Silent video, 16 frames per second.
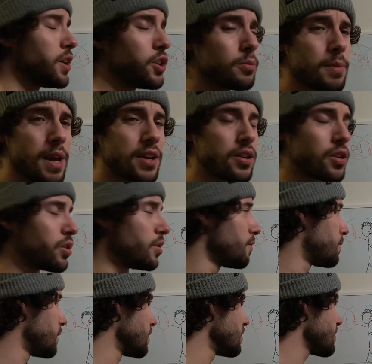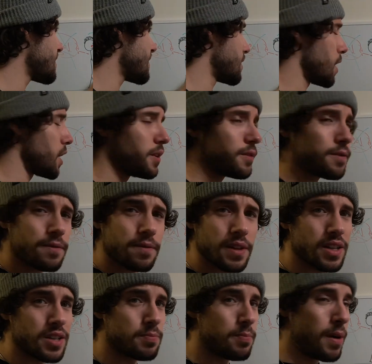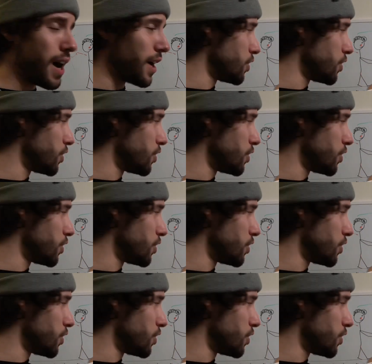you make her feel safe is by